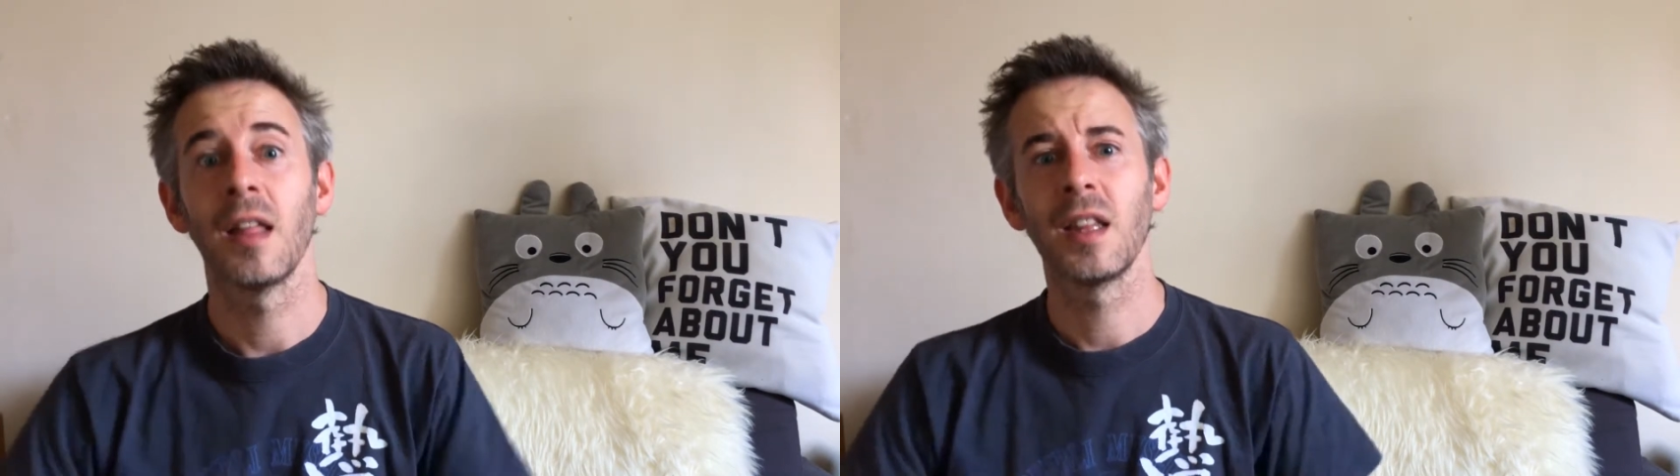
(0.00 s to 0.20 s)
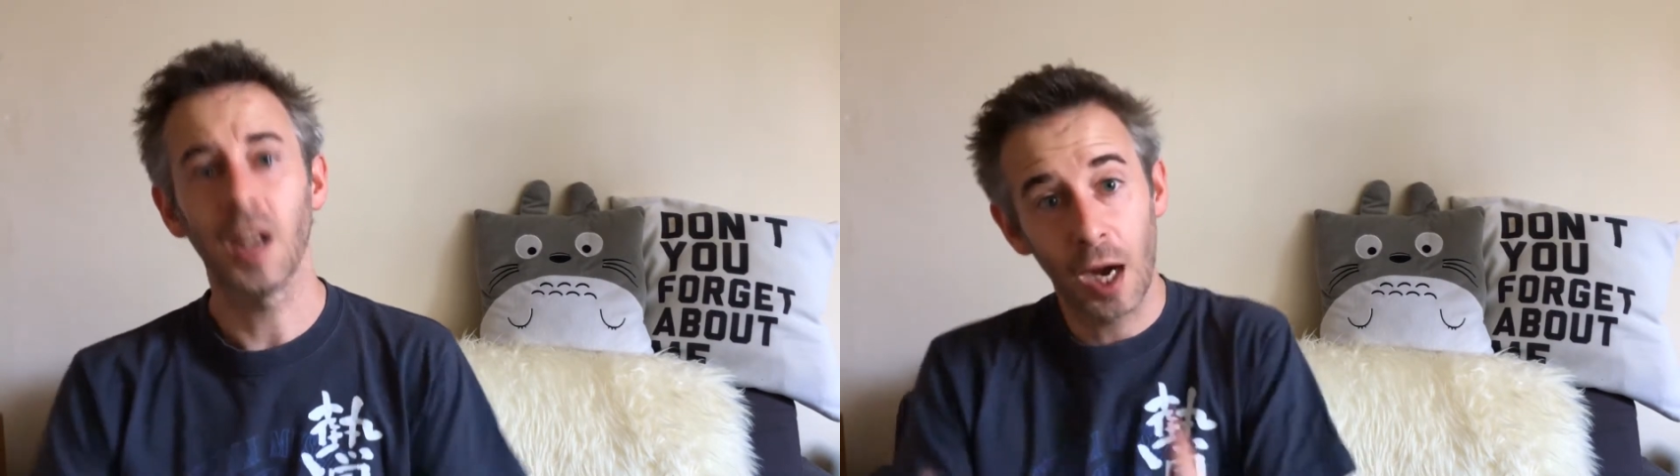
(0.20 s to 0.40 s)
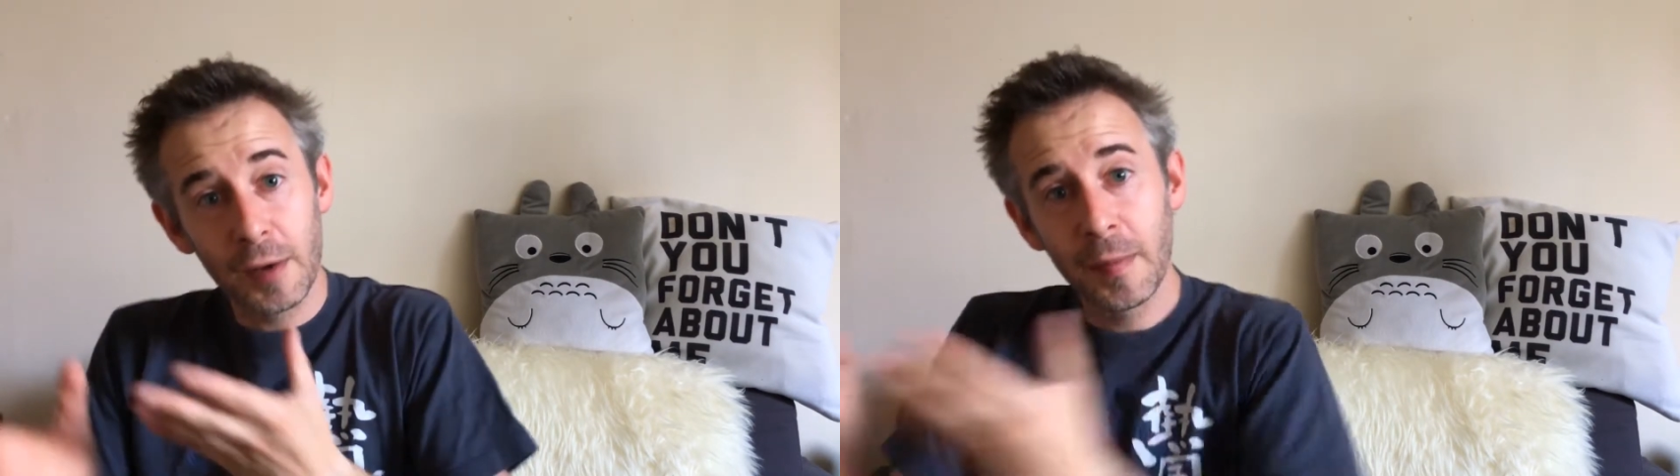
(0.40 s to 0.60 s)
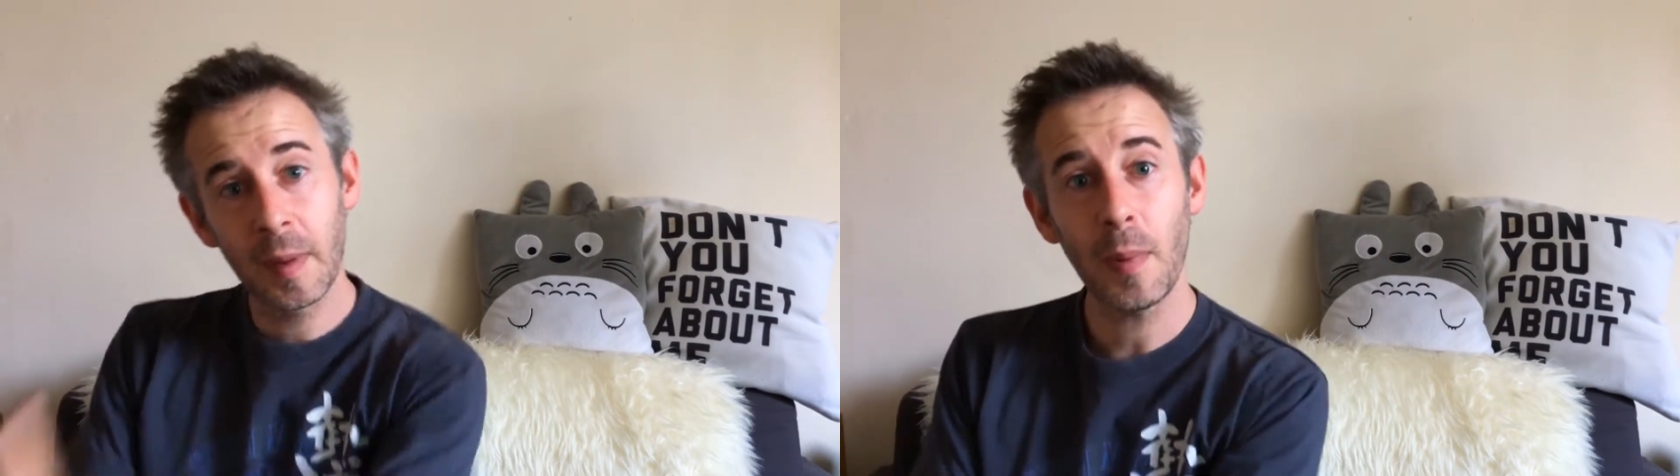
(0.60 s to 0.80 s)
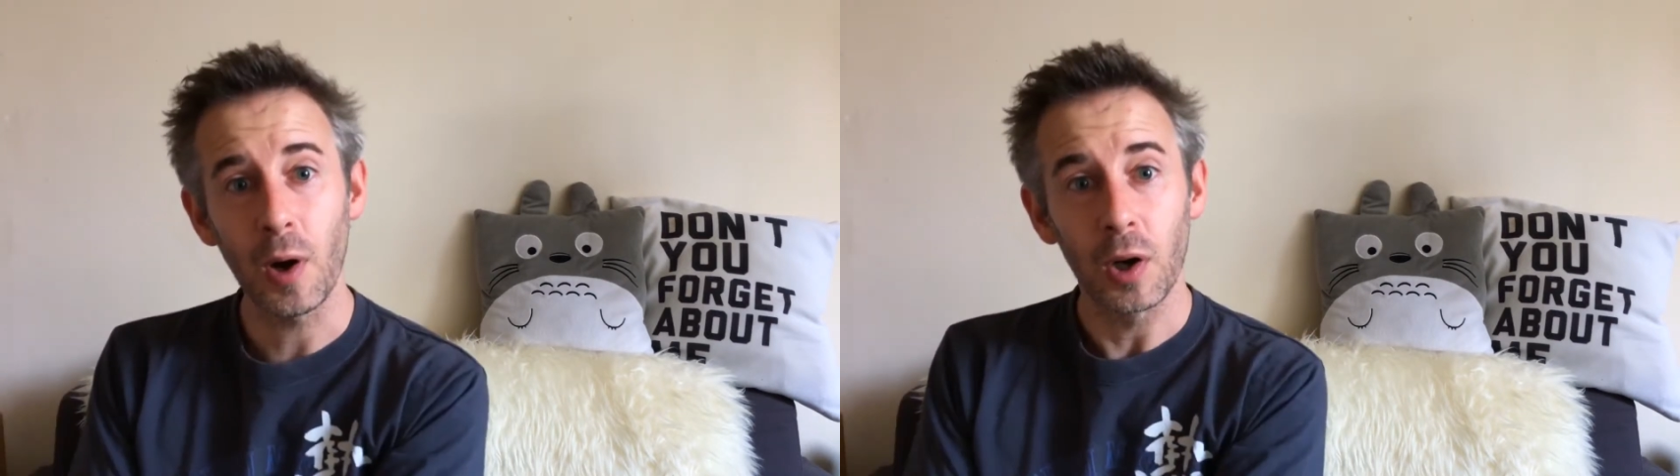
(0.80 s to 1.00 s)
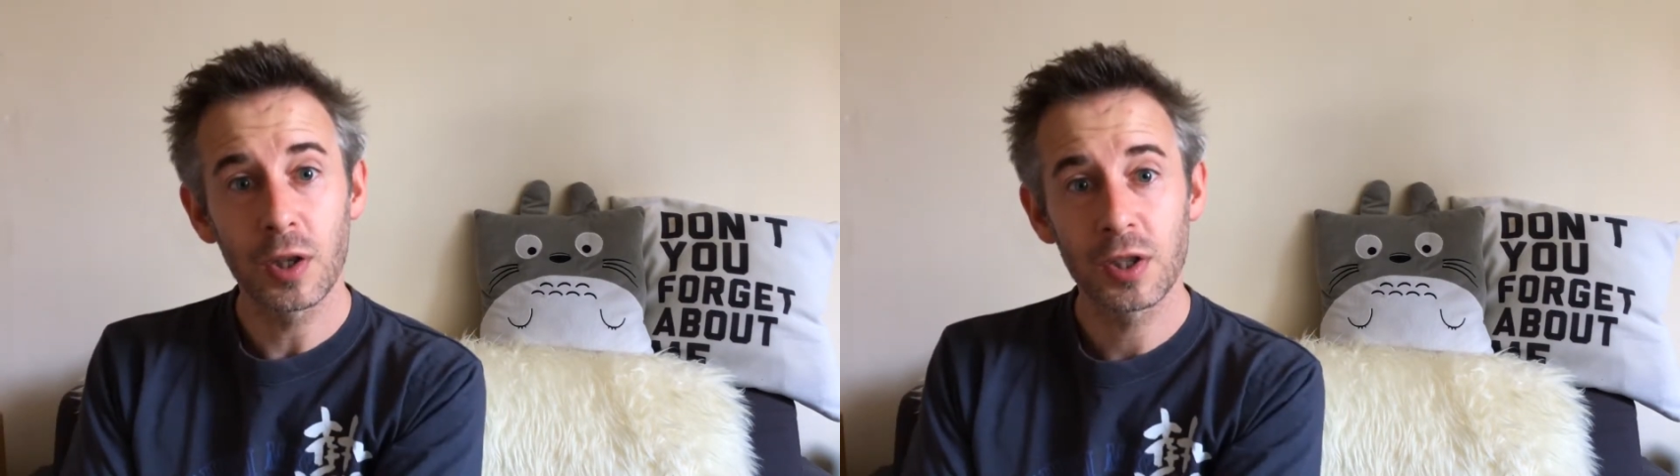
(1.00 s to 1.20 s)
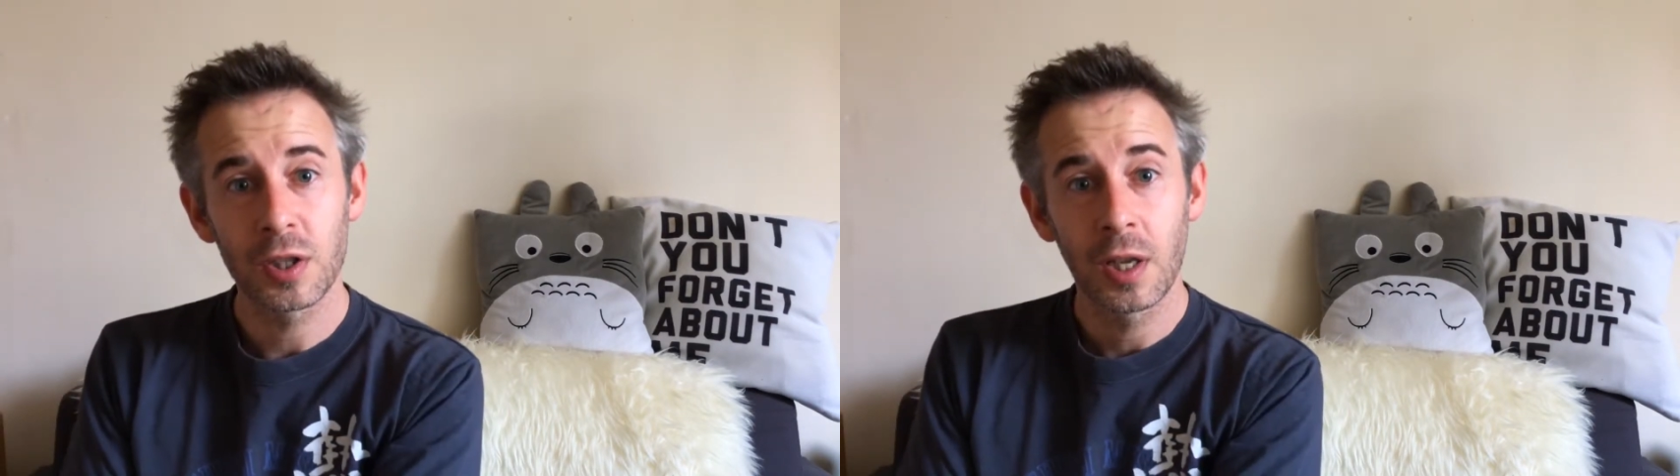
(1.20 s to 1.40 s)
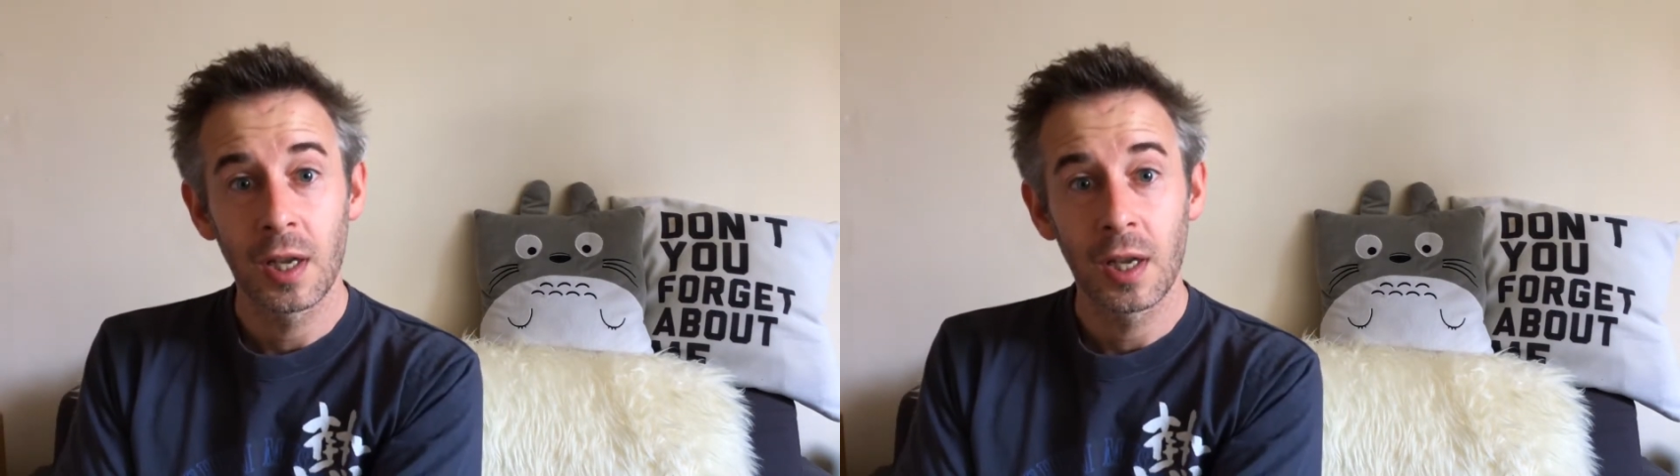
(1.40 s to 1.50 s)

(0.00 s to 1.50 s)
the guy from the books.